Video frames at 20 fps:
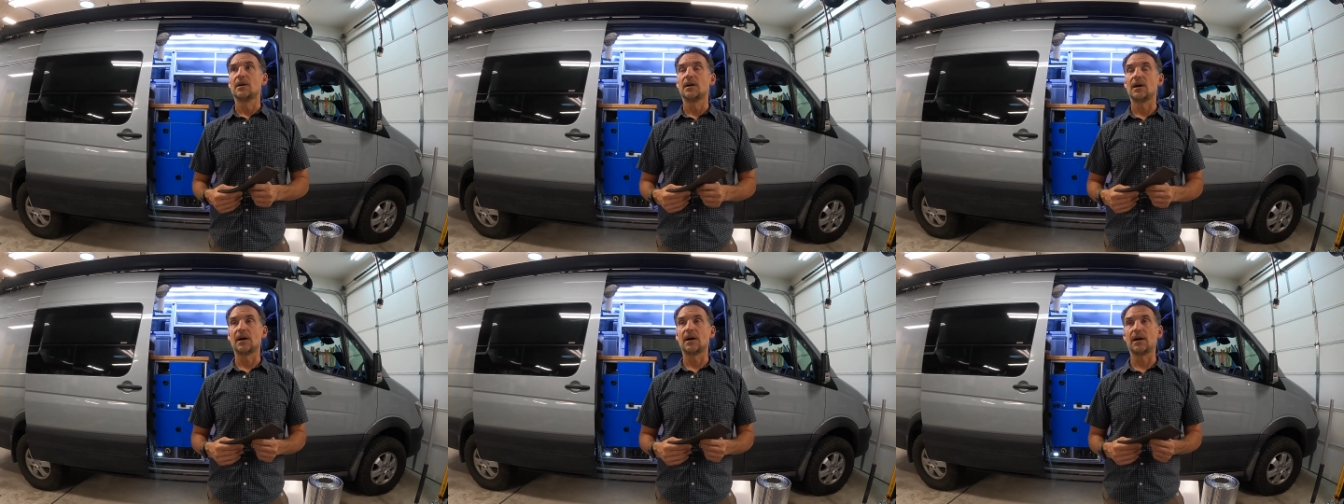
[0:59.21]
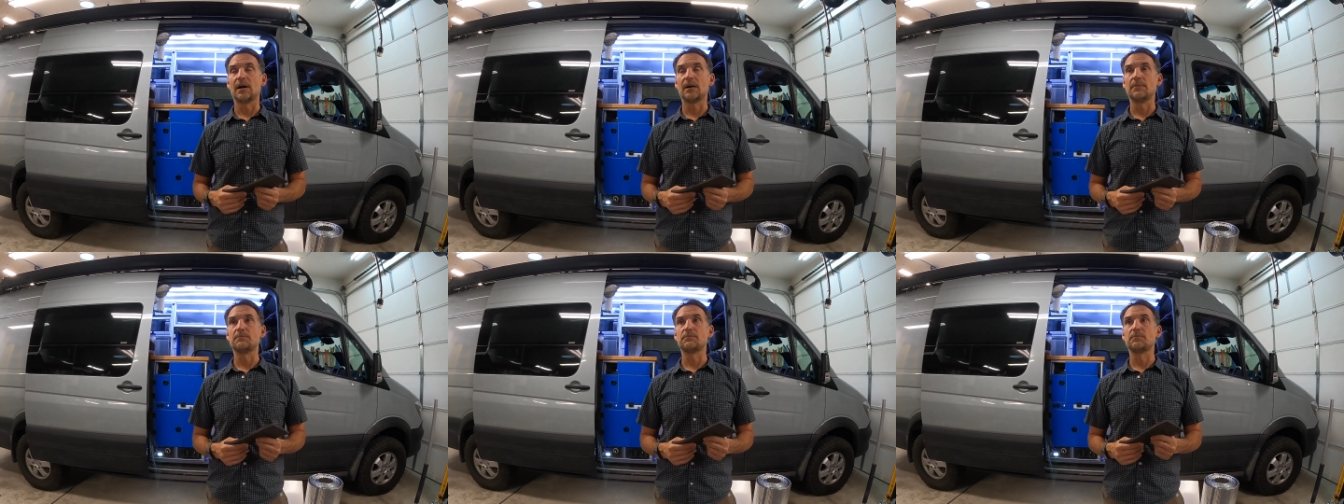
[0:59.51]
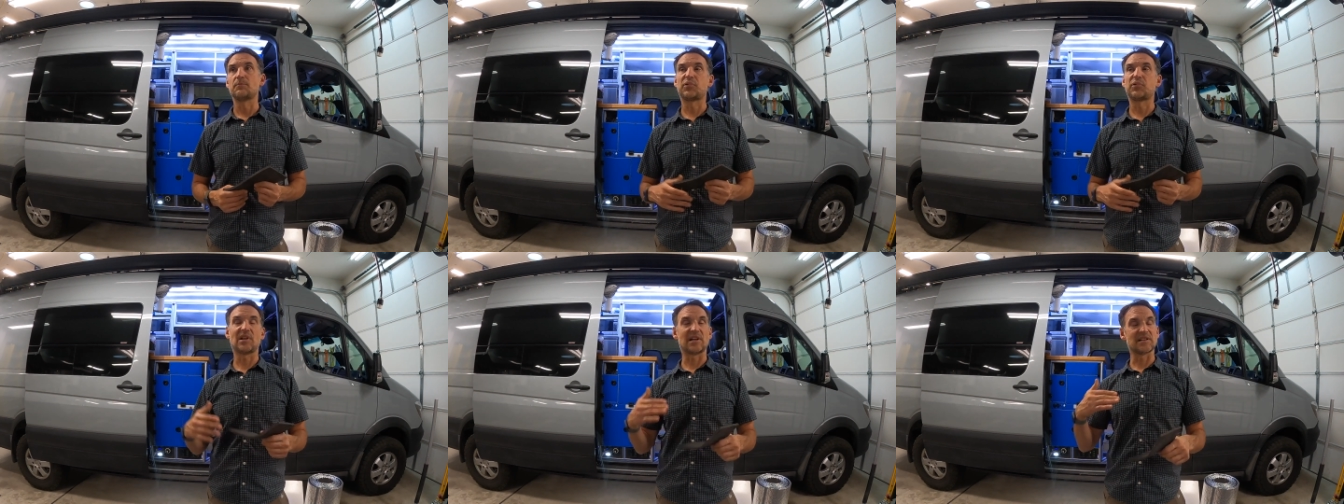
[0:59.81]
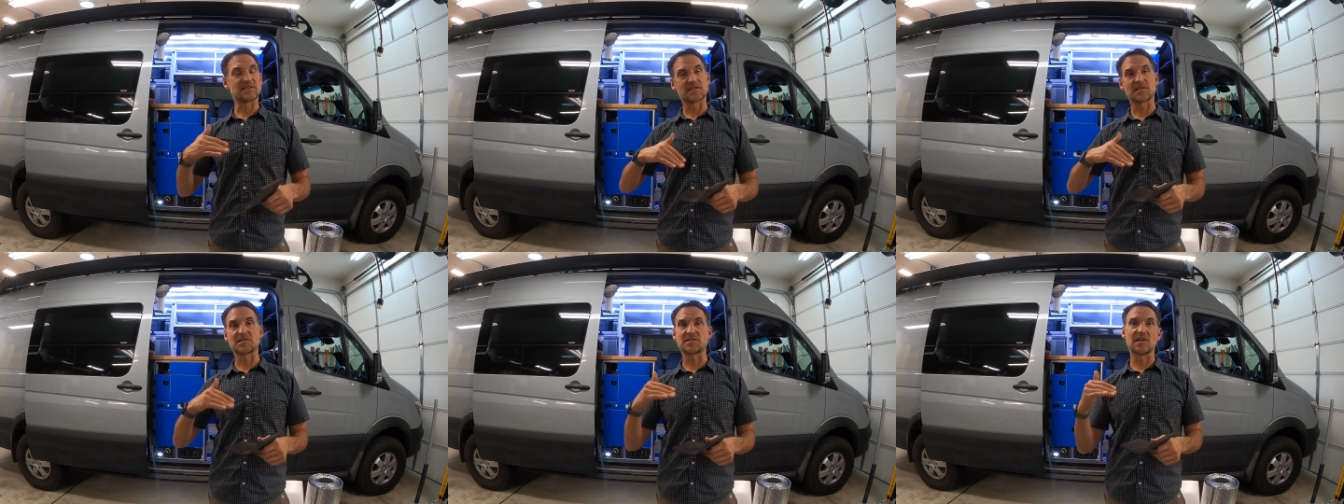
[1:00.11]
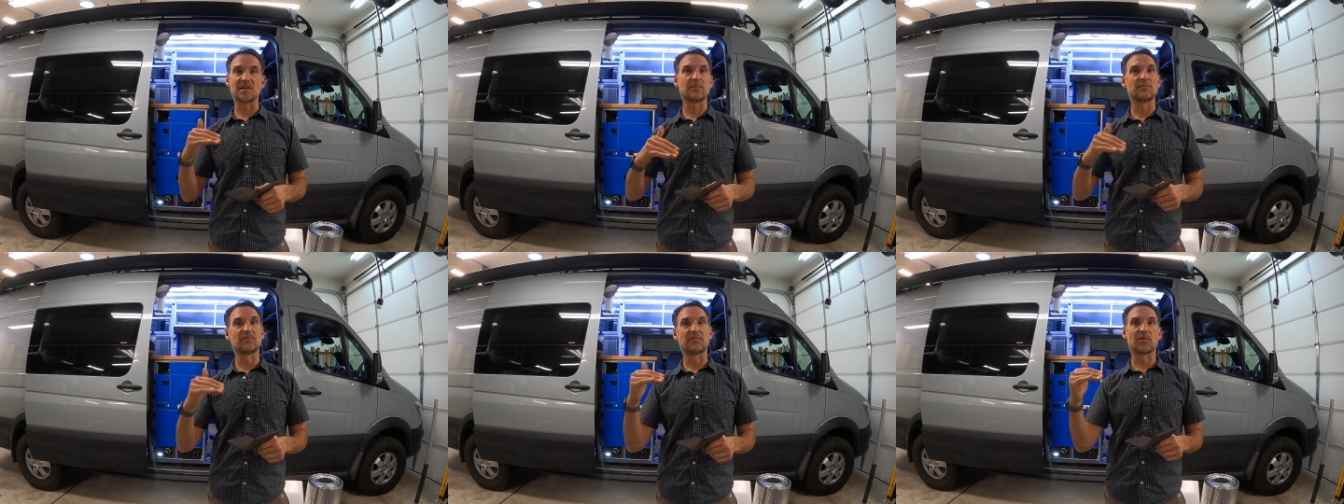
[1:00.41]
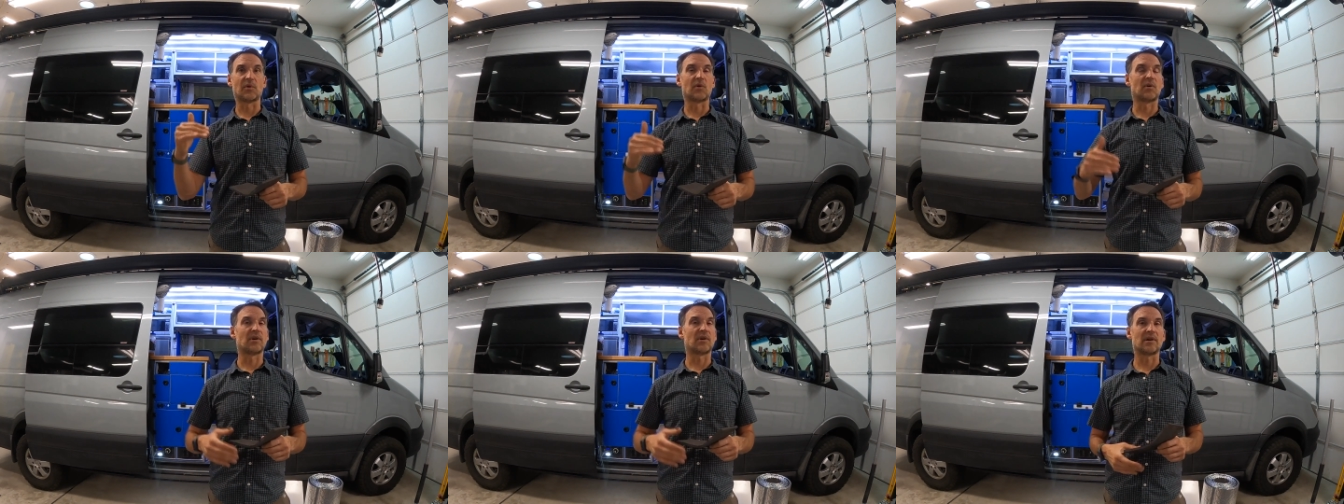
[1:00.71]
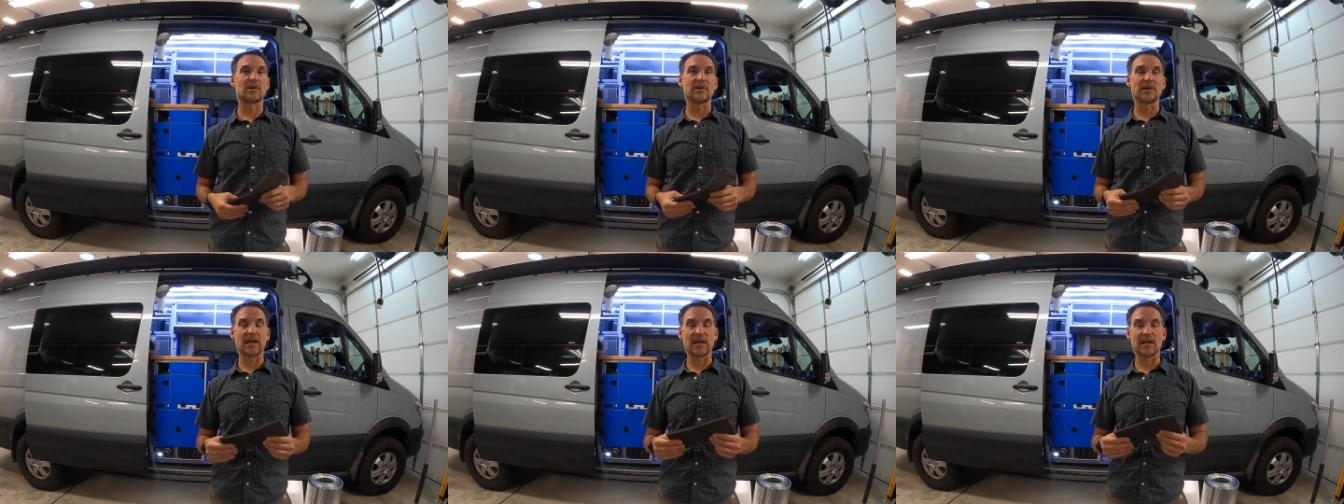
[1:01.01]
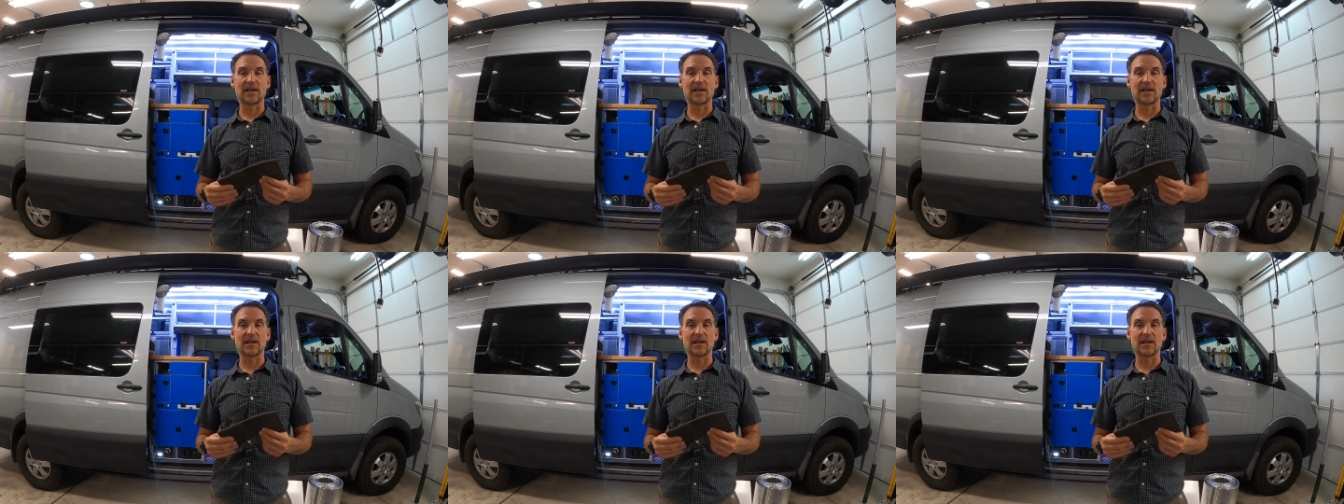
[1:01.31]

plus the subfloor